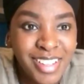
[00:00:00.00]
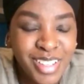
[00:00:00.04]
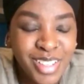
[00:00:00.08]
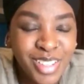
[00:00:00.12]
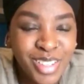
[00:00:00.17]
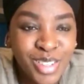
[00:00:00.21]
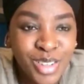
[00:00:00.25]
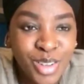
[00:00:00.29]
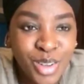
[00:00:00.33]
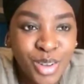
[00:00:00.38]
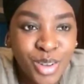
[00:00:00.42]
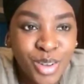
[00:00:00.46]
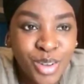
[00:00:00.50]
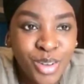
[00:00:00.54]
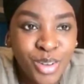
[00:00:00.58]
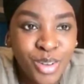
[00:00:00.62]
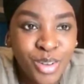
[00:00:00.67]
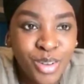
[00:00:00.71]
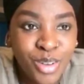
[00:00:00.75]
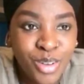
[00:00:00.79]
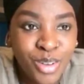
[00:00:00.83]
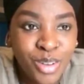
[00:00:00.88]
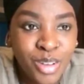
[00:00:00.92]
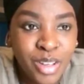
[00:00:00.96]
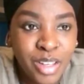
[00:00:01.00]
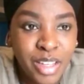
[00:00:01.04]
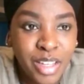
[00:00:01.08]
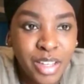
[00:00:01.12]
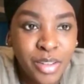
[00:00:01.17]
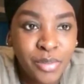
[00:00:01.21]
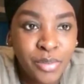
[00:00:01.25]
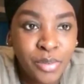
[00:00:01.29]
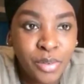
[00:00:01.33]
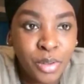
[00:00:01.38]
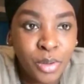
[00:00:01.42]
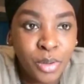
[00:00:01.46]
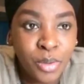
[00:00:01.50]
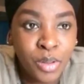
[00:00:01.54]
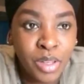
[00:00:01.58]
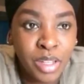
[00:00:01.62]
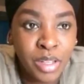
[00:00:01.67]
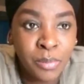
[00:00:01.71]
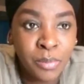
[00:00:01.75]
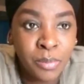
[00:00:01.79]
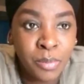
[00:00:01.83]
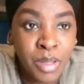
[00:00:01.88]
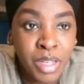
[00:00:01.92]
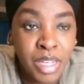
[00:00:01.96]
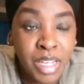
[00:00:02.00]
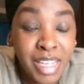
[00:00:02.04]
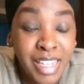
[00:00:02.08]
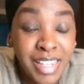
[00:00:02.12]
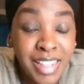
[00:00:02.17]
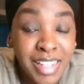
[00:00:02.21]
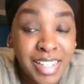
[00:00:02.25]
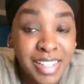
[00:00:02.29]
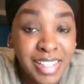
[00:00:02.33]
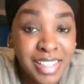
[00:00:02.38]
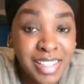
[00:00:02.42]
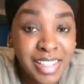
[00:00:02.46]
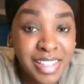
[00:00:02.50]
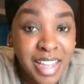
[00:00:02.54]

So if you're with me in this